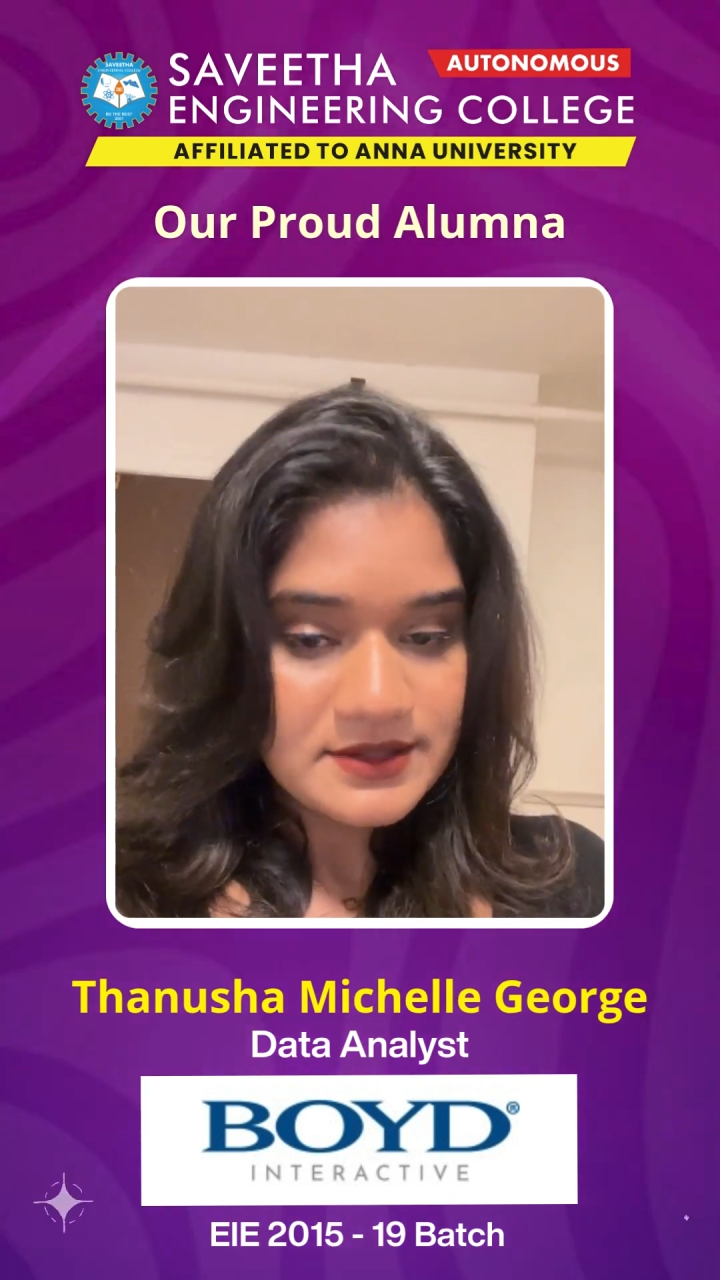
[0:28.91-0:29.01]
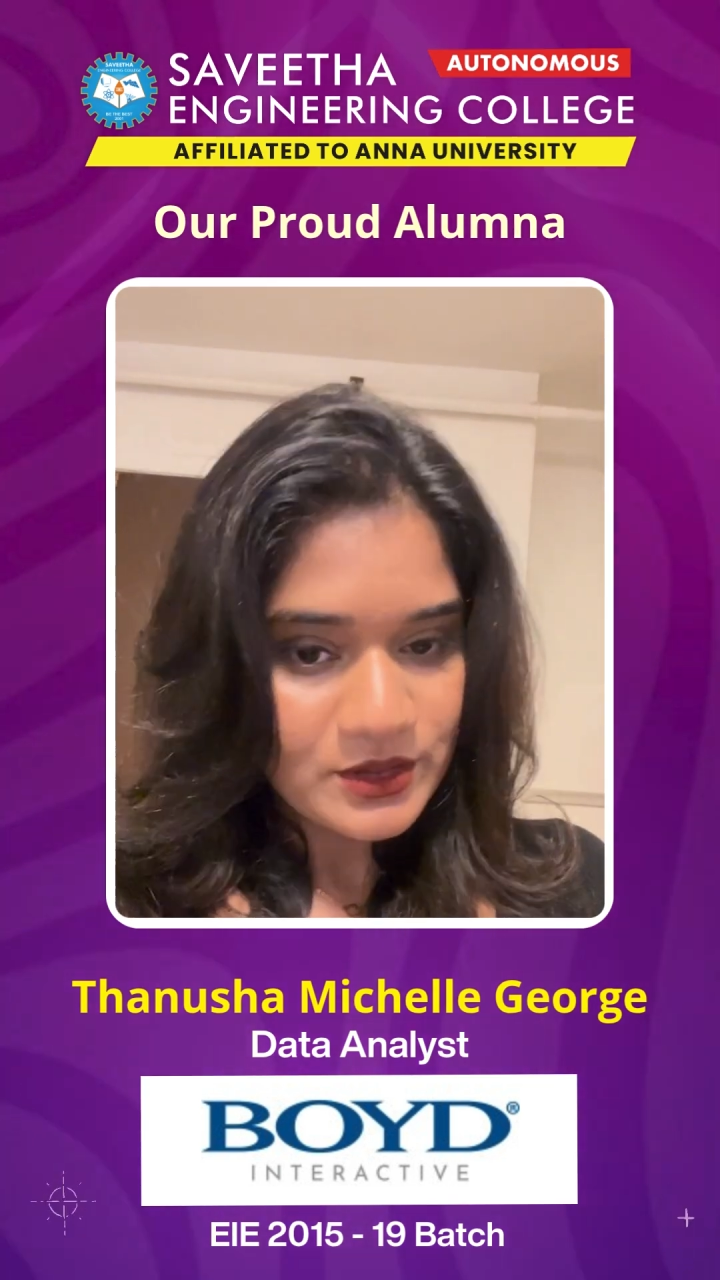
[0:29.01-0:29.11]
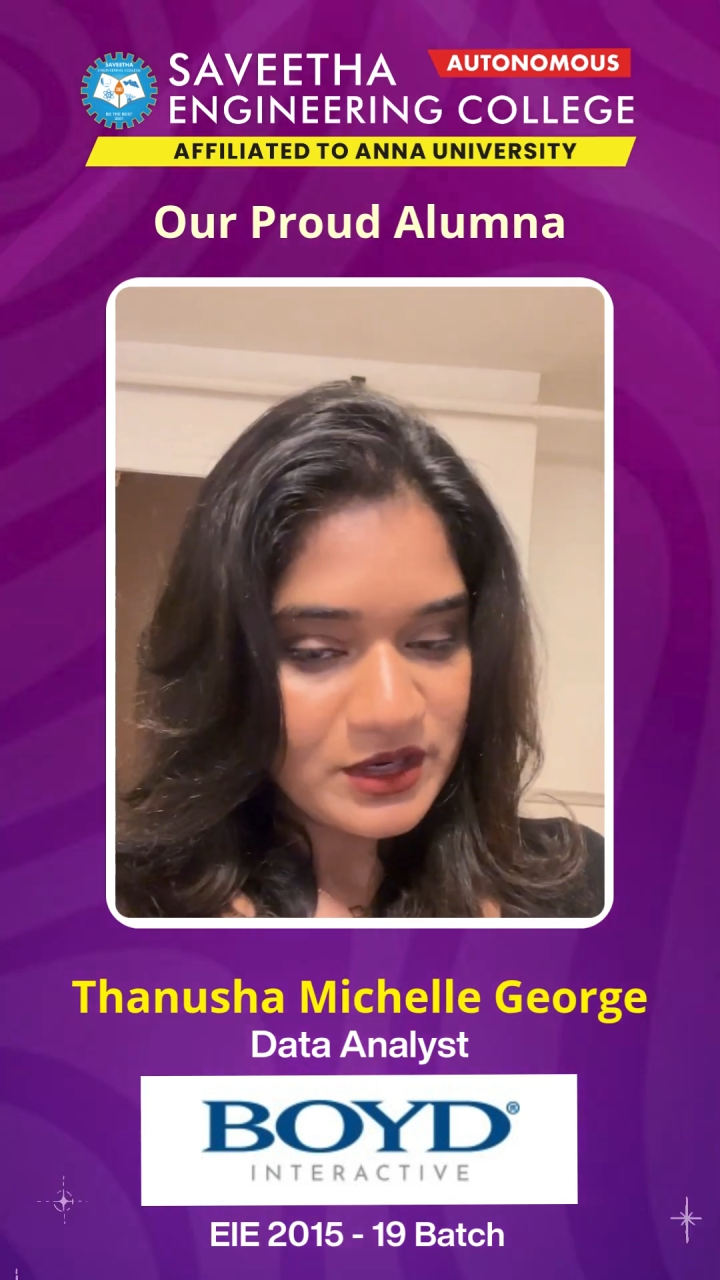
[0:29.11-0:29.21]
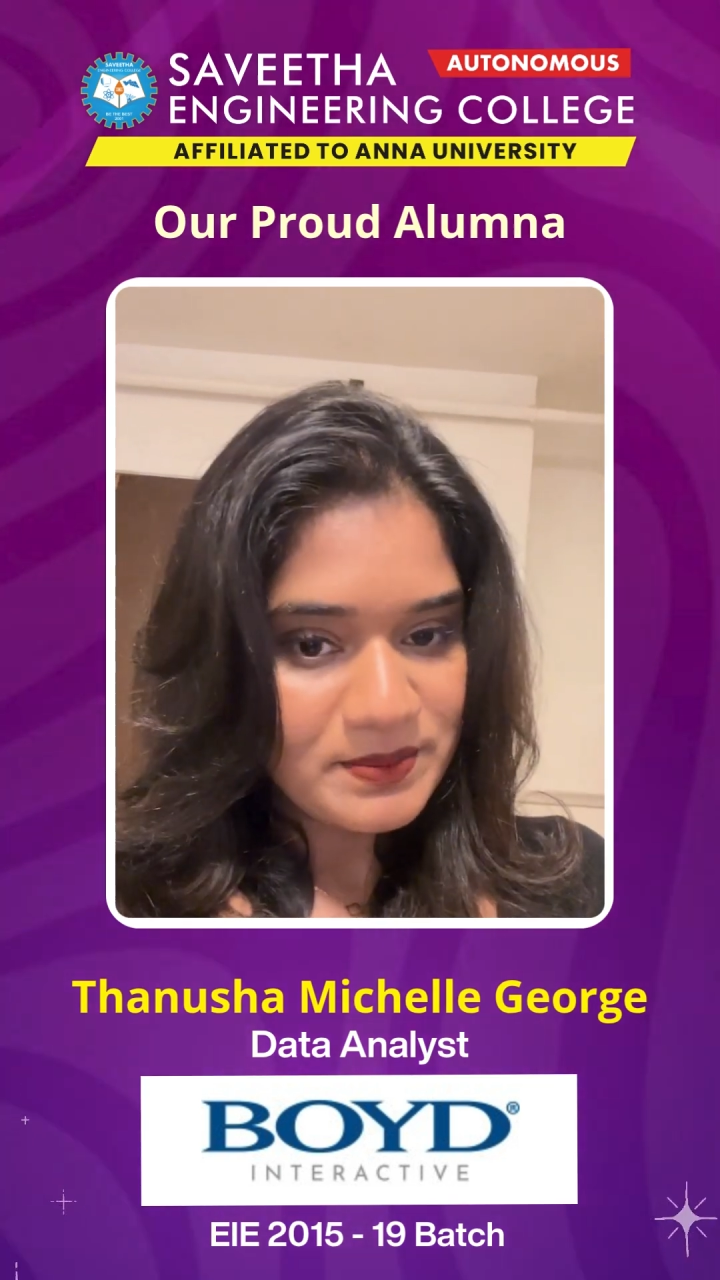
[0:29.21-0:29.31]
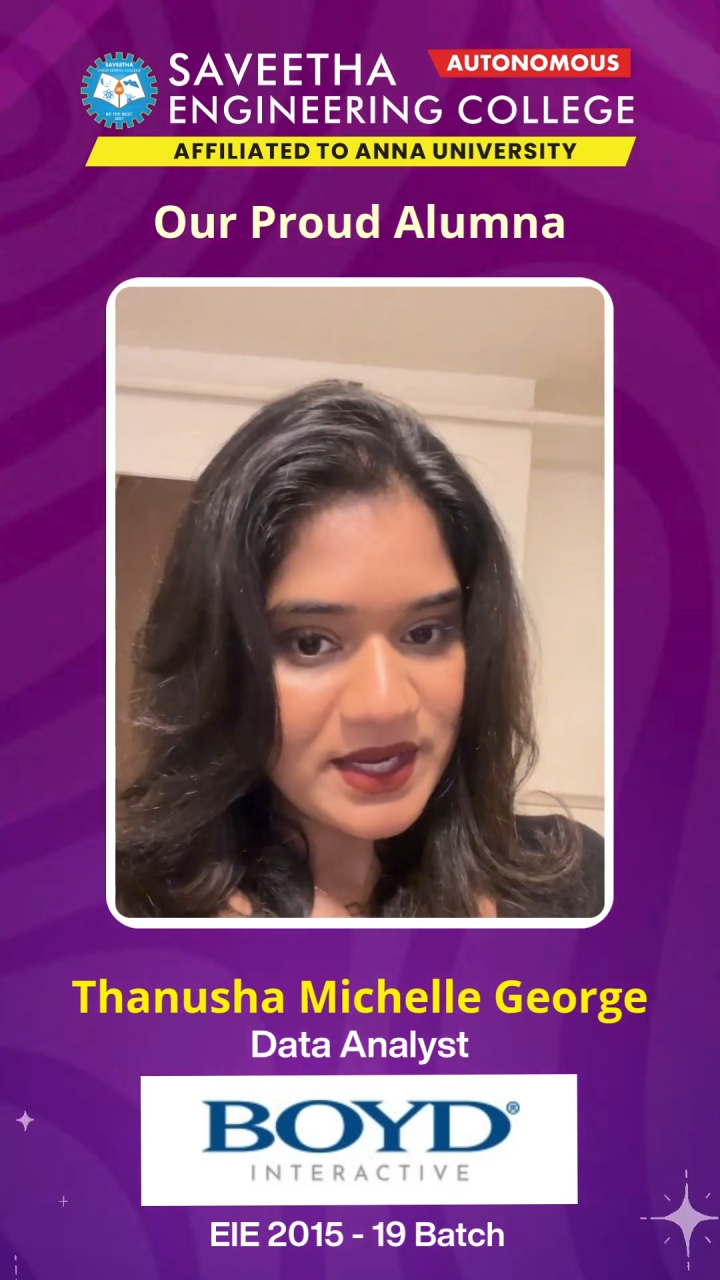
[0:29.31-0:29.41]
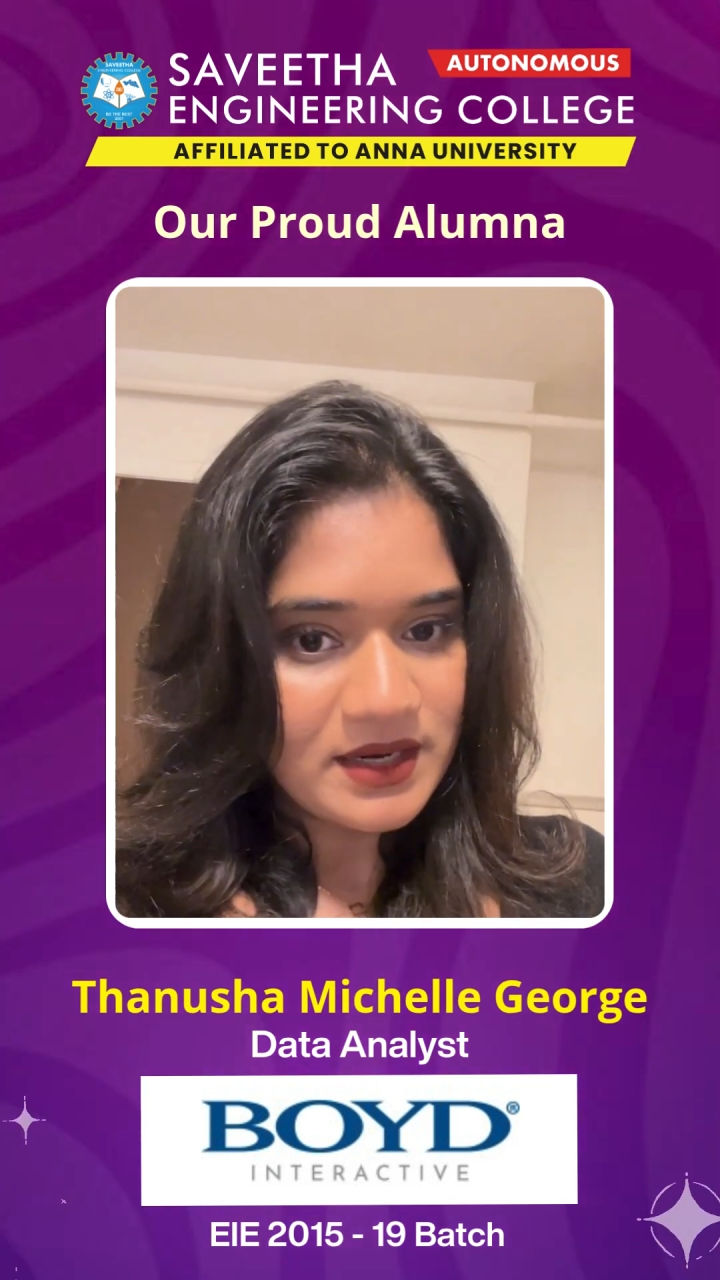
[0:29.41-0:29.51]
during my